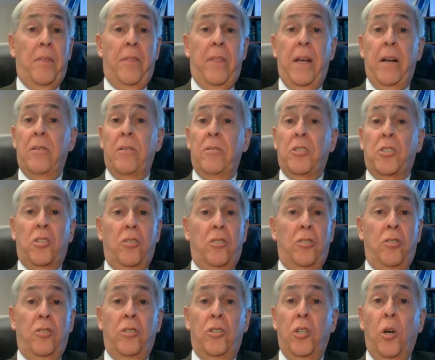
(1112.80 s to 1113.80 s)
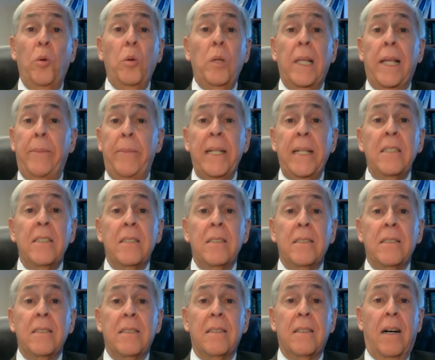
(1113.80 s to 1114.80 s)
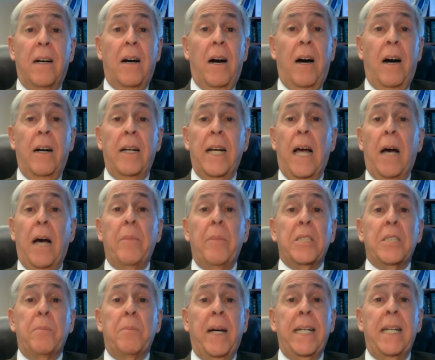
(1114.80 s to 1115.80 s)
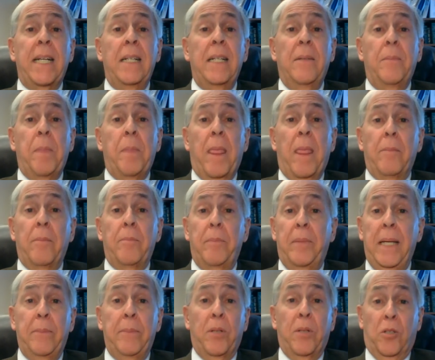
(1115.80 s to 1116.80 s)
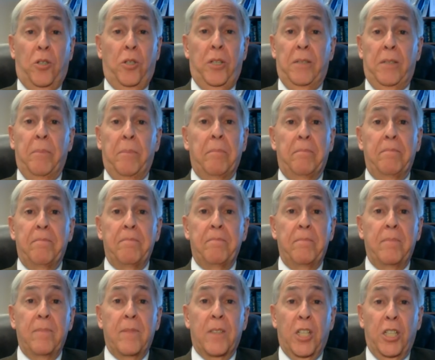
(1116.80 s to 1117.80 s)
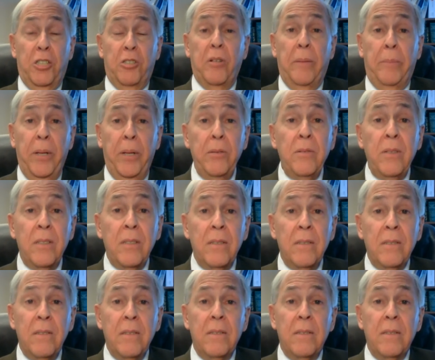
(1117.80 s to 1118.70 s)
There's no limit on how much money people could contribute.